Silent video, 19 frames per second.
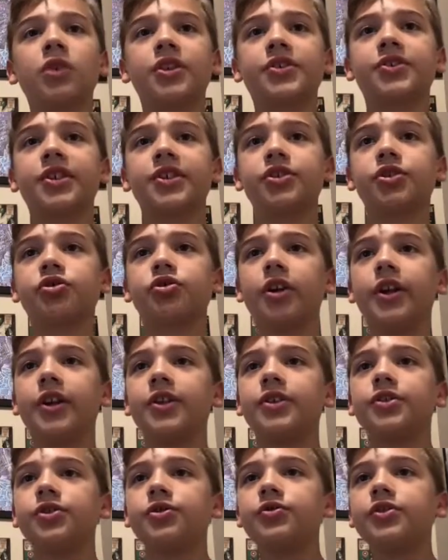let's get straight
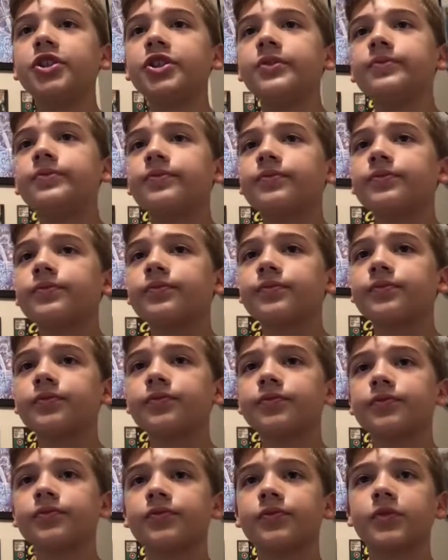into it.
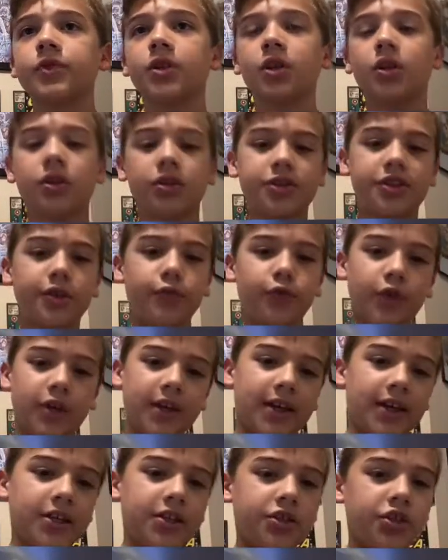See if we can
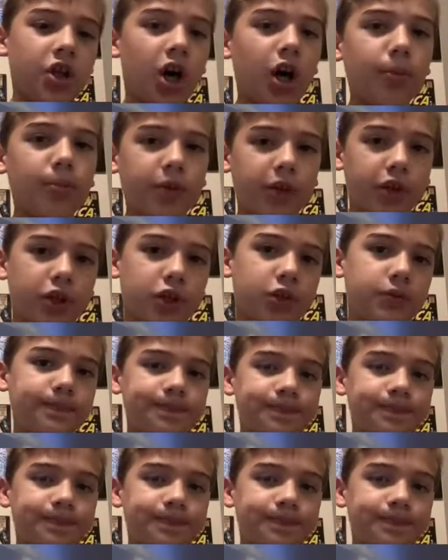get a dub here.